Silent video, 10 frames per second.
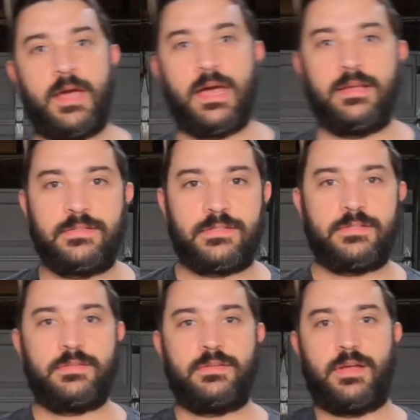
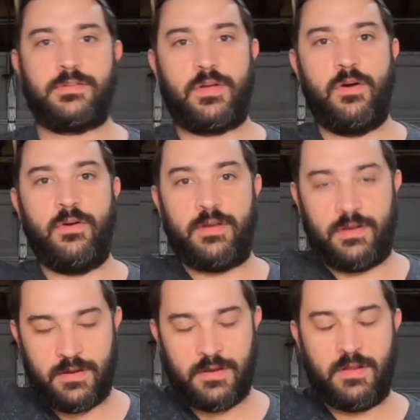guys? How's it
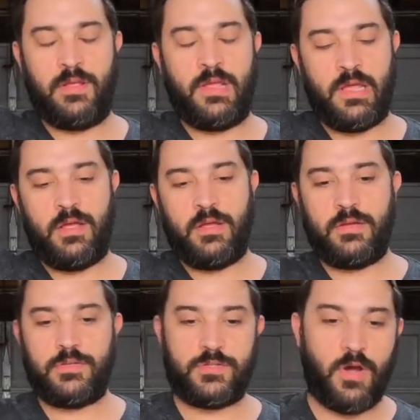going?
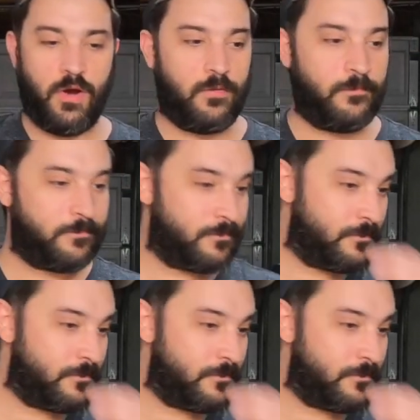So,